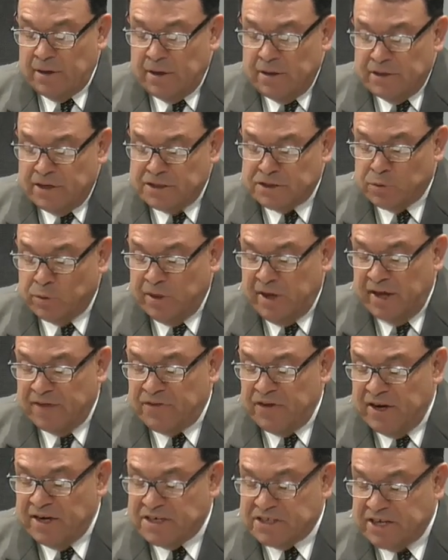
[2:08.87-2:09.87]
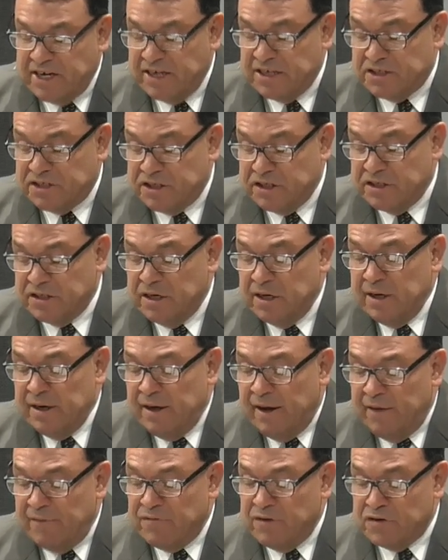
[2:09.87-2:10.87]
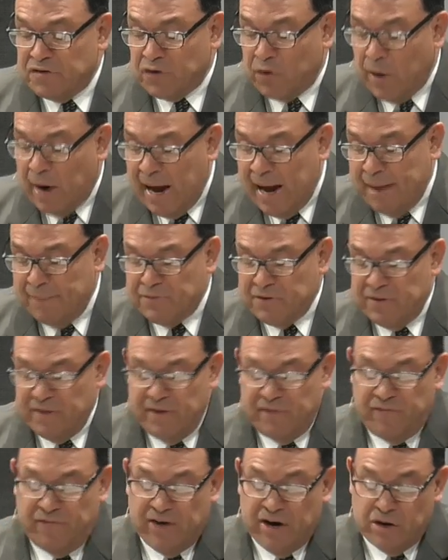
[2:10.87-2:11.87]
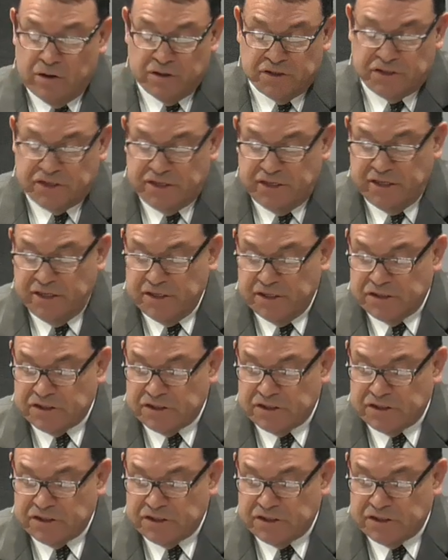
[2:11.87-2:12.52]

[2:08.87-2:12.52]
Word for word: This would get the attention of the scribes and the Pharisees.